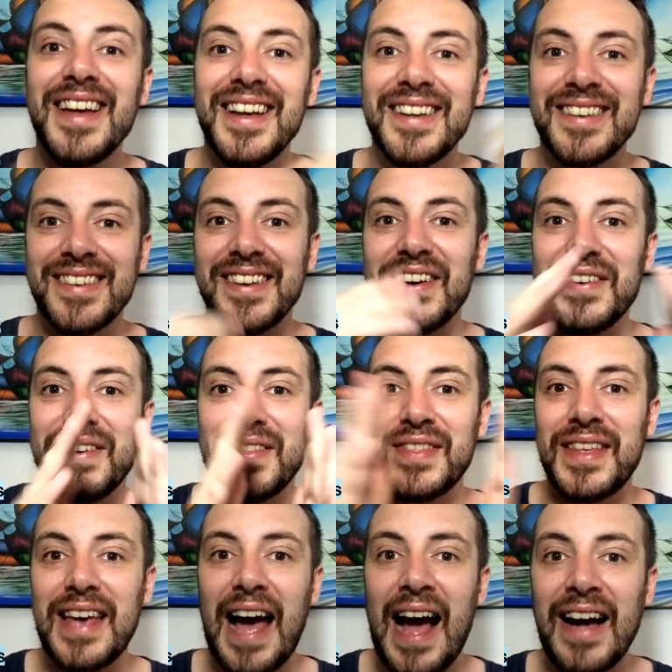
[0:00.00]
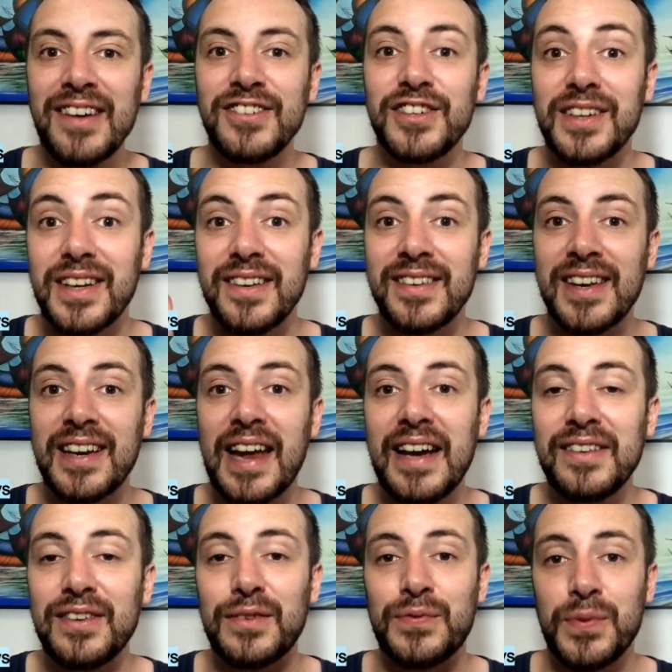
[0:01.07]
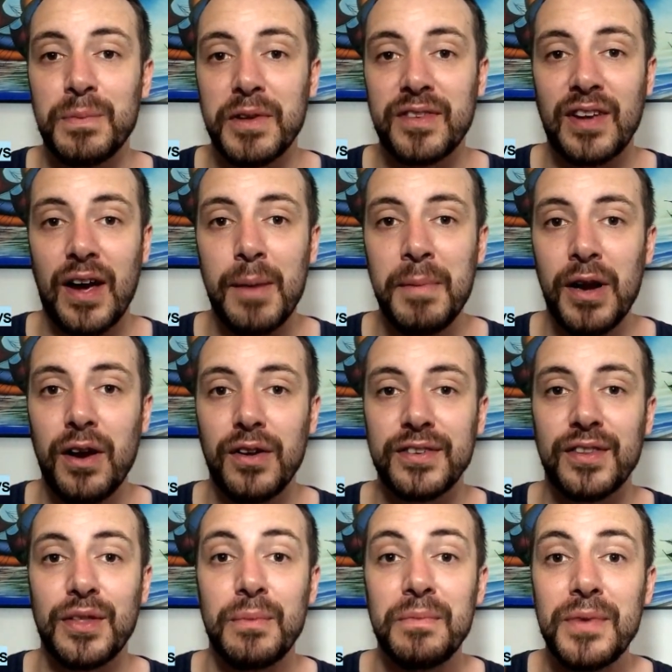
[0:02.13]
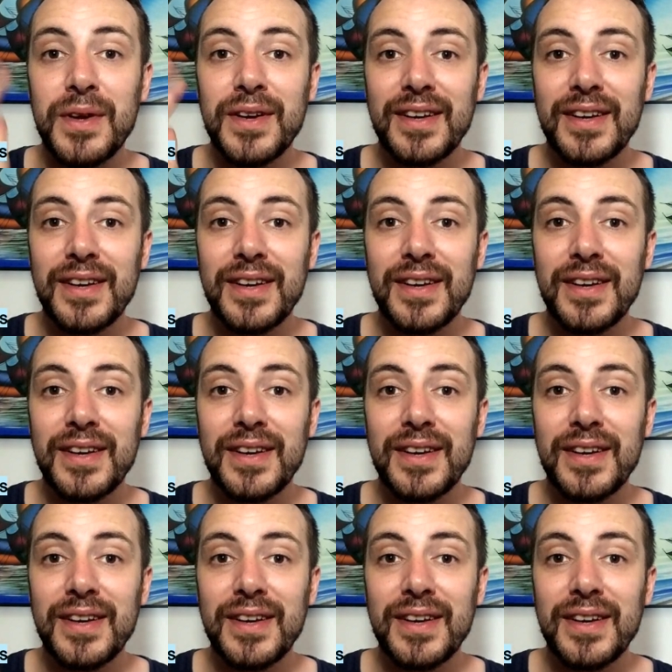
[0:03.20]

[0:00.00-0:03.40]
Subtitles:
So the action is connected from the time I lost them